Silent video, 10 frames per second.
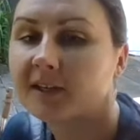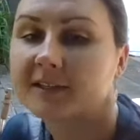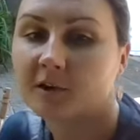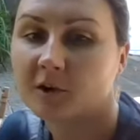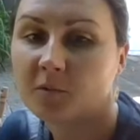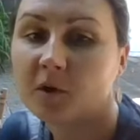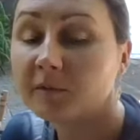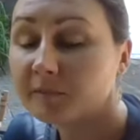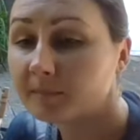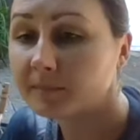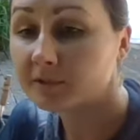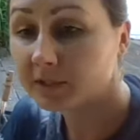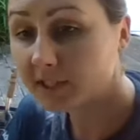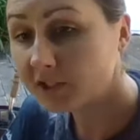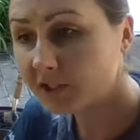So what we've been
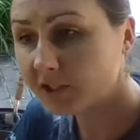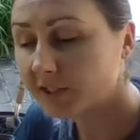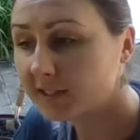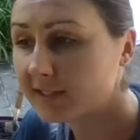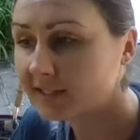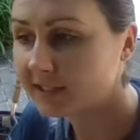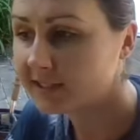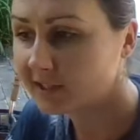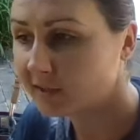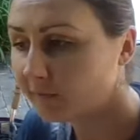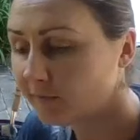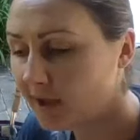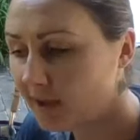doing this year is, instead of